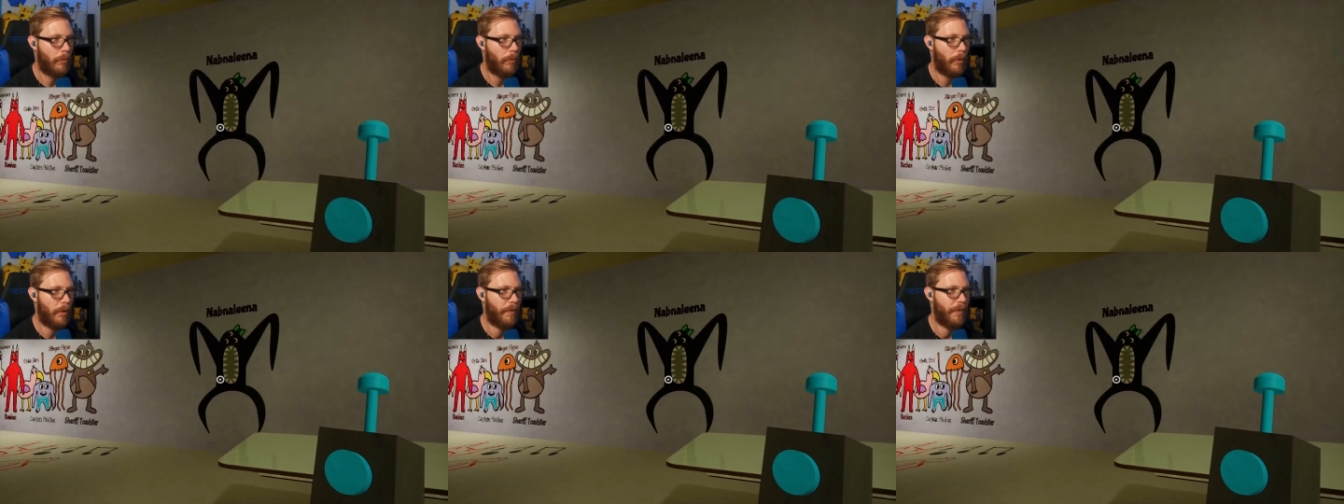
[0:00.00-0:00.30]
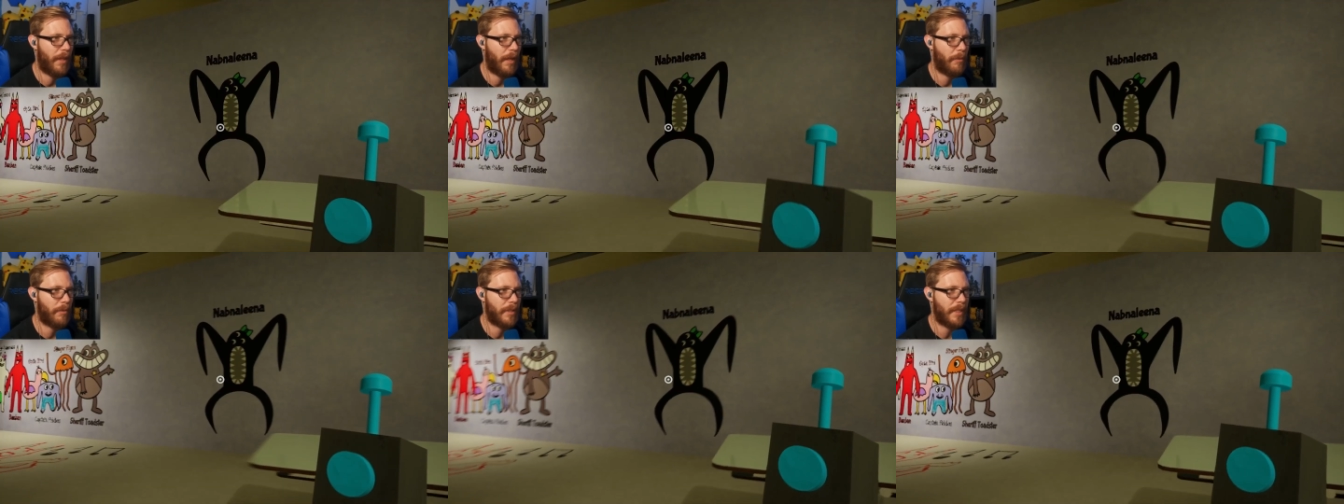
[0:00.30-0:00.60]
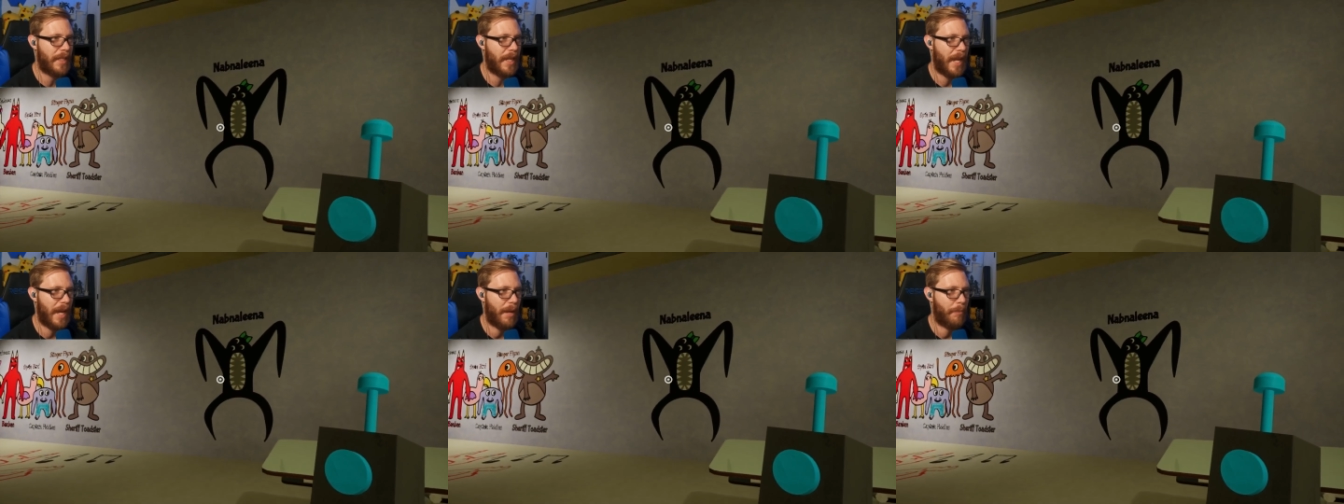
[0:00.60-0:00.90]
What if that was
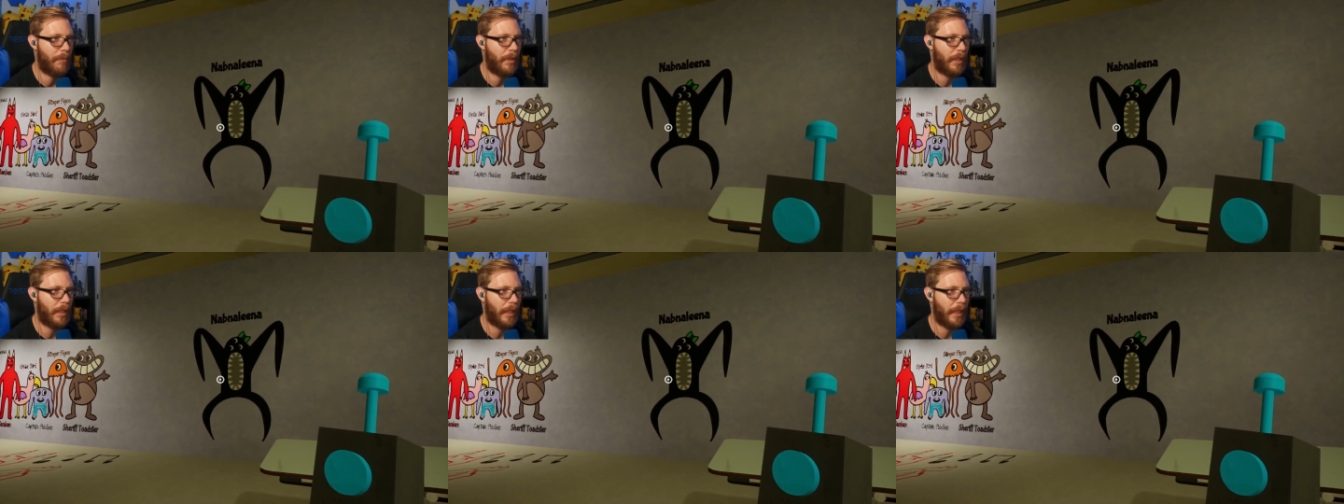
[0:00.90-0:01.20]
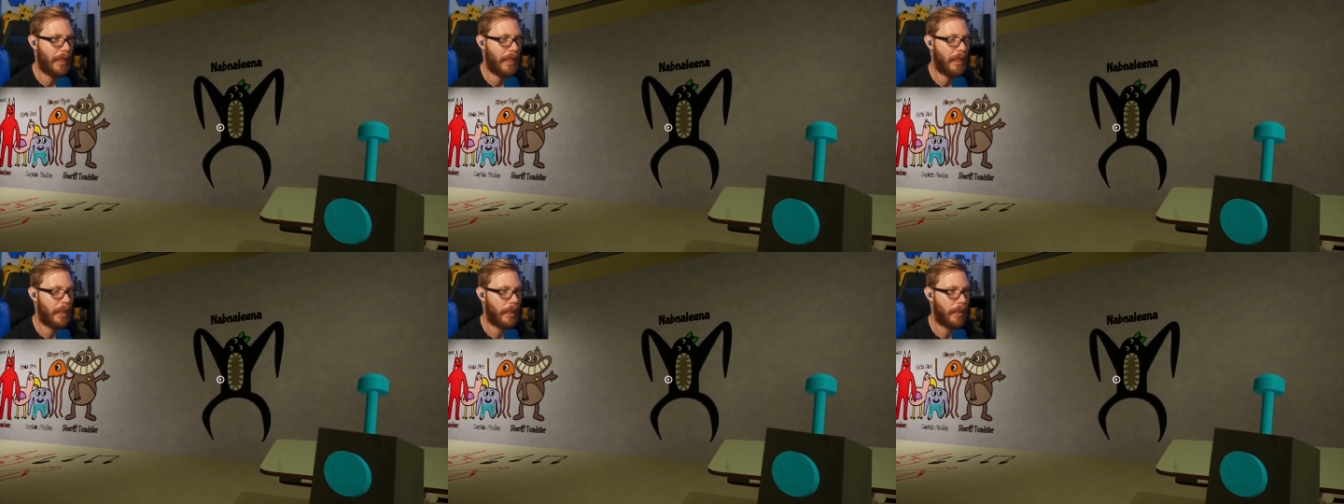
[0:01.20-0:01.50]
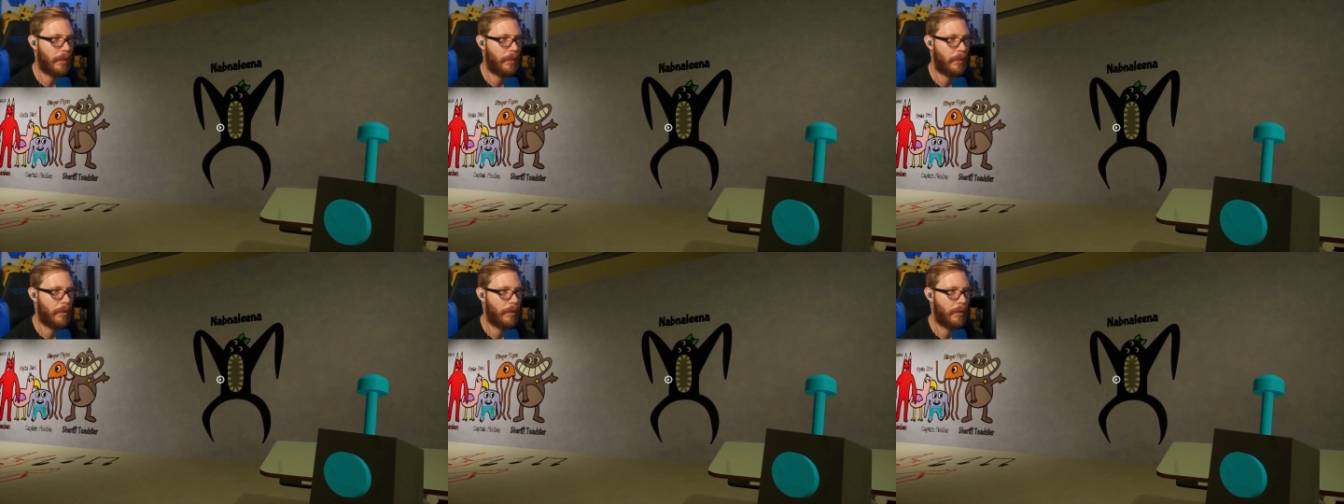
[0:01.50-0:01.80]

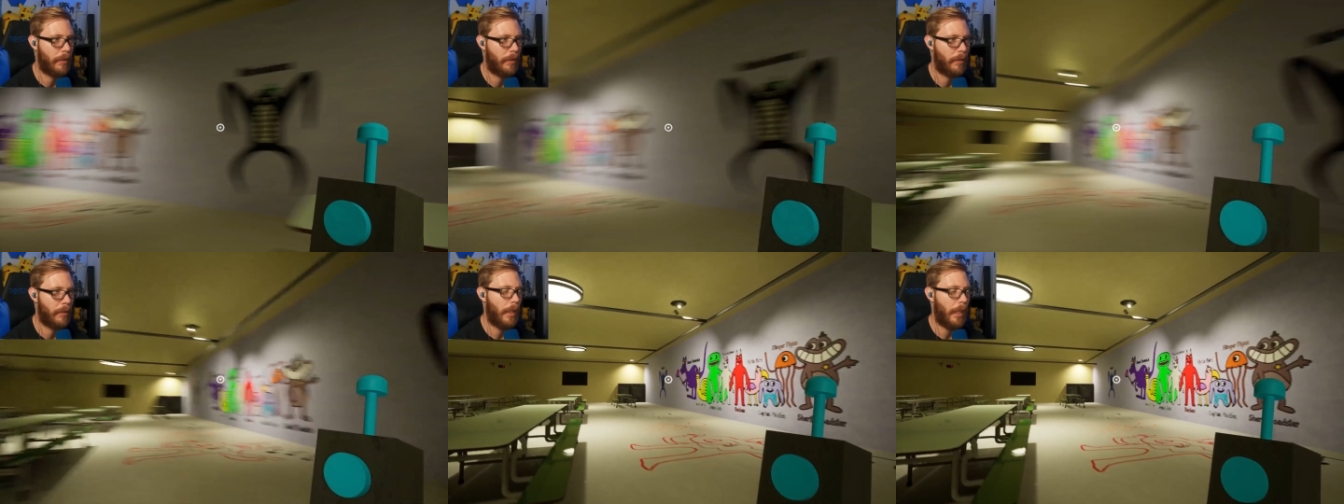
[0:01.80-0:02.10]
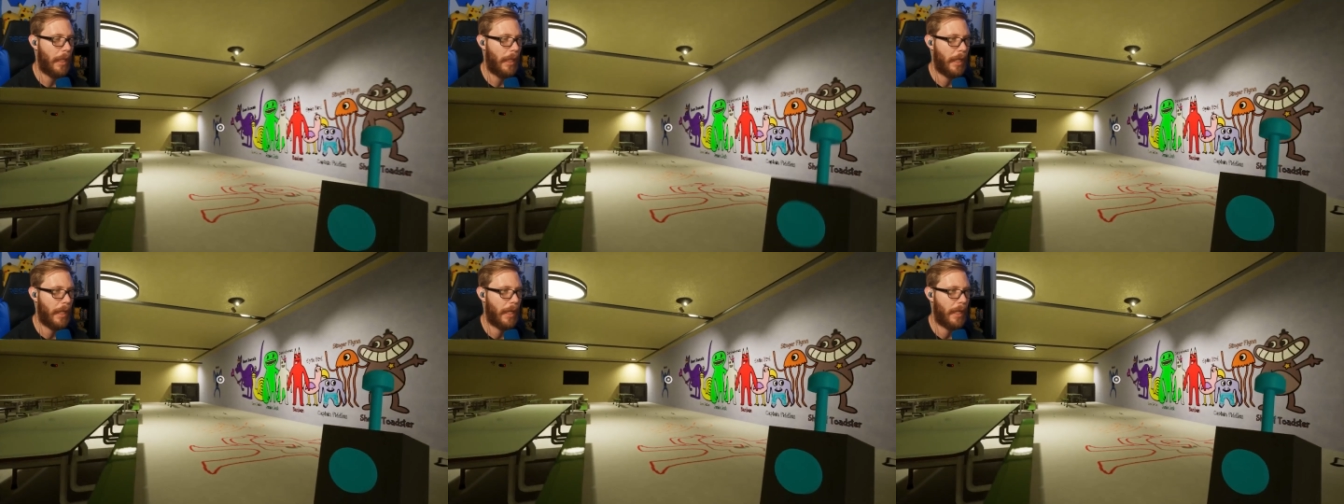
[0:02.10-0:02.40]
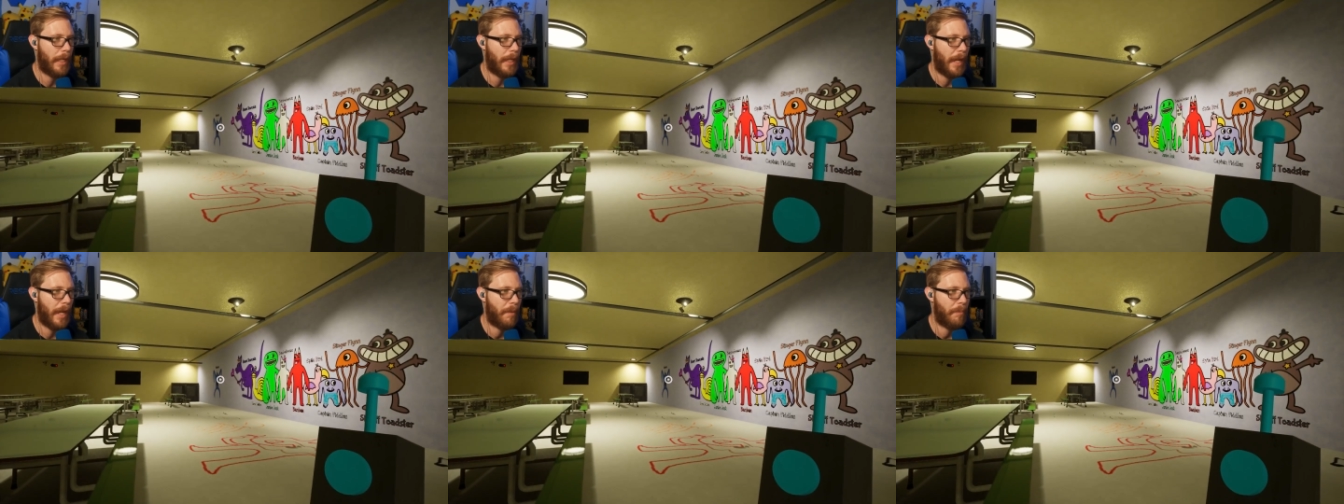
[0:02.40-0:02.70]
Nabnaleena? Not
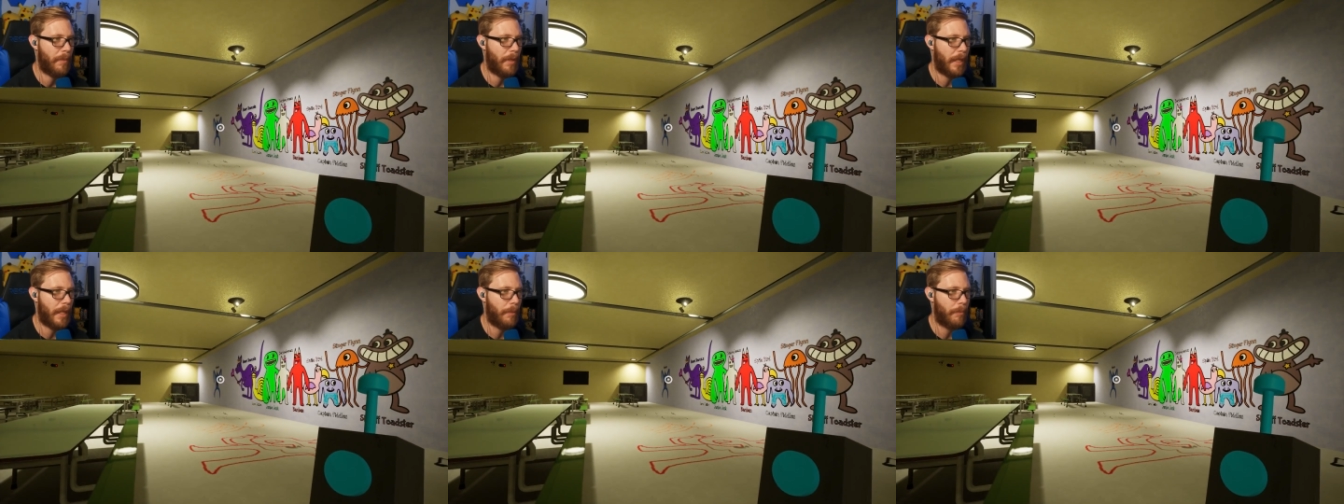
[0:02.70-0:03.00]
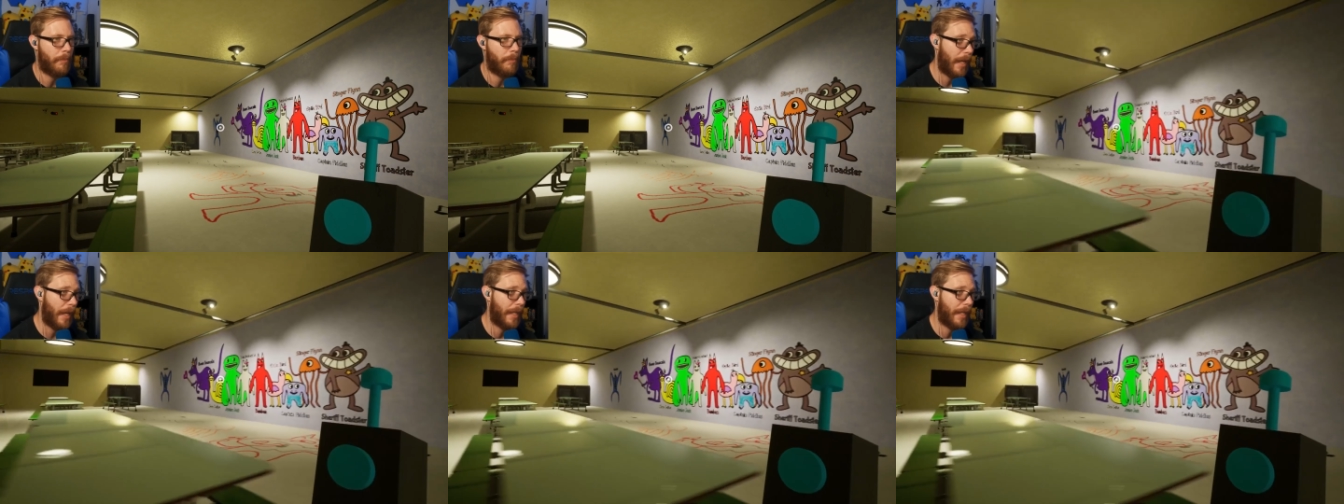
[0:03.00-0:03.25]
Nabnab.